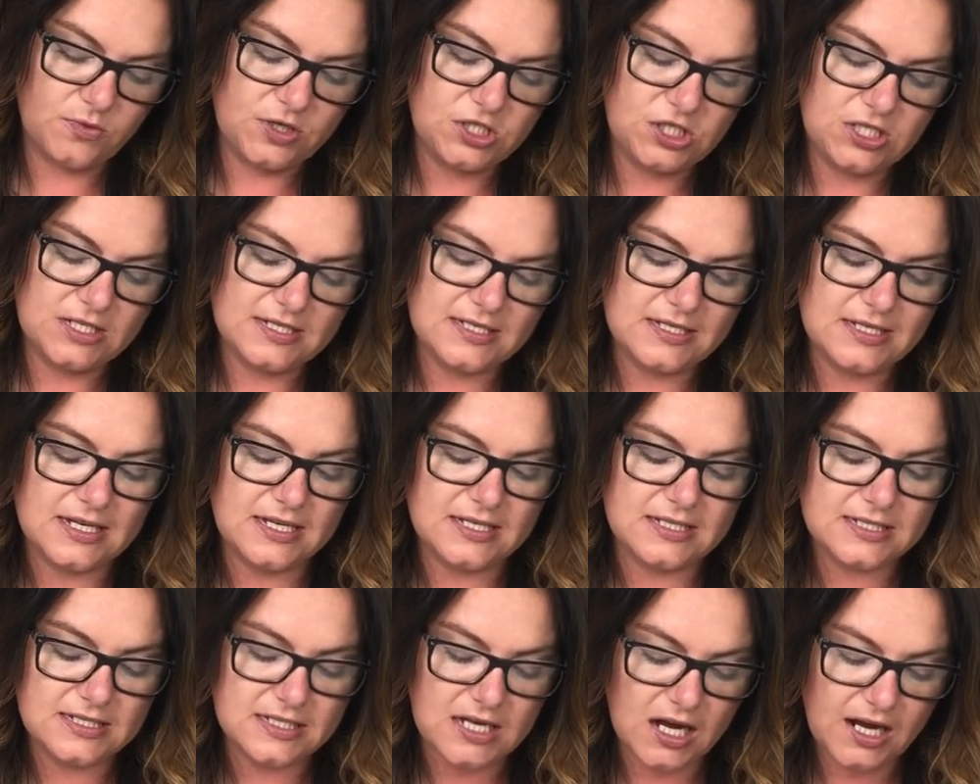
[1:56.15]
which is
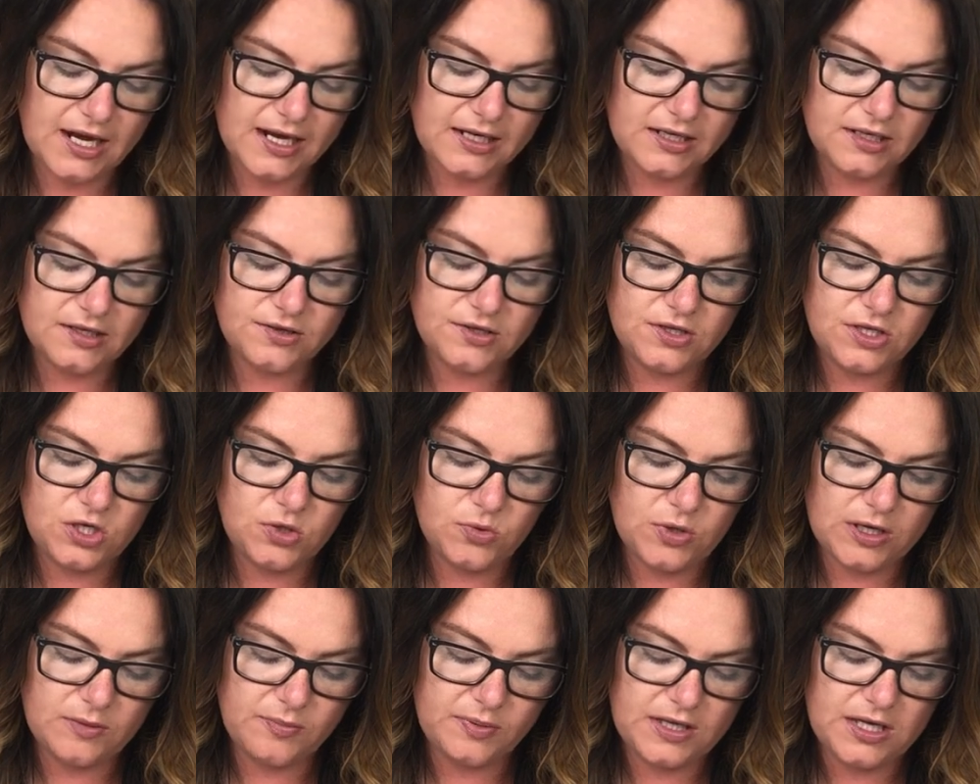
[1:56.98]
assign the
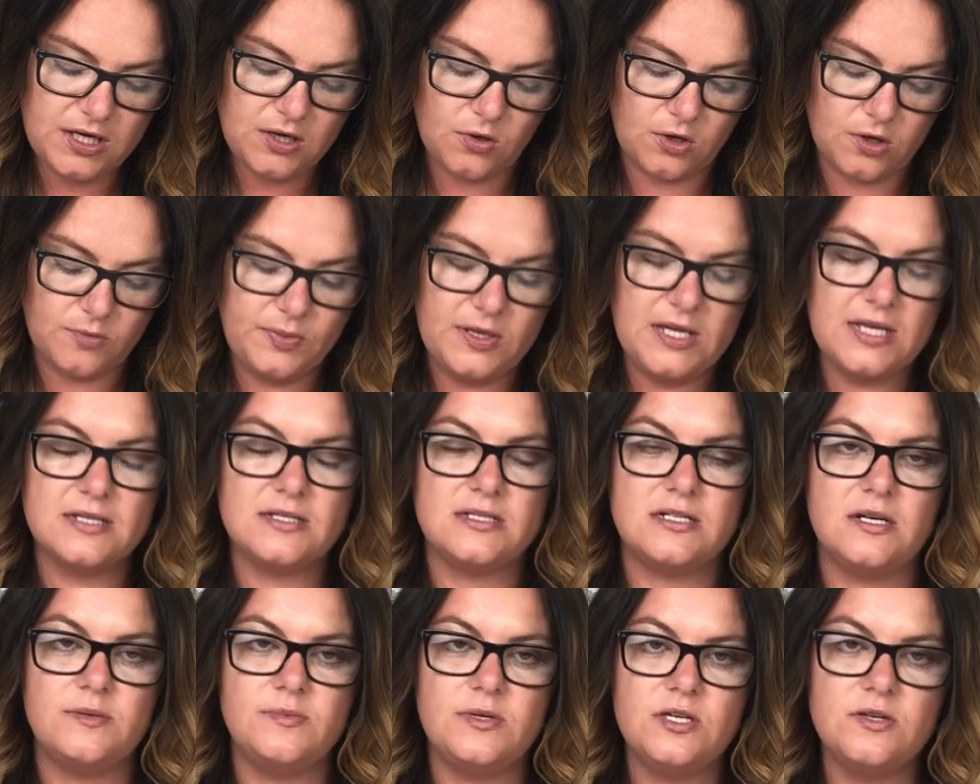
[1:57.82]
U A P or P
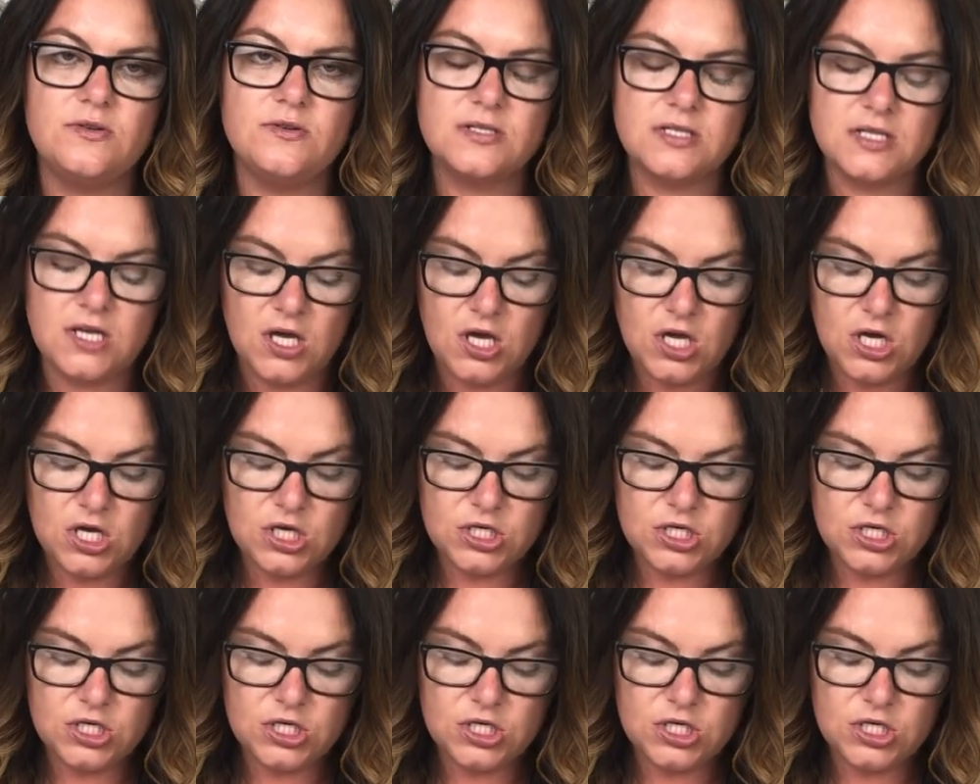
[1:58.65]
S Ws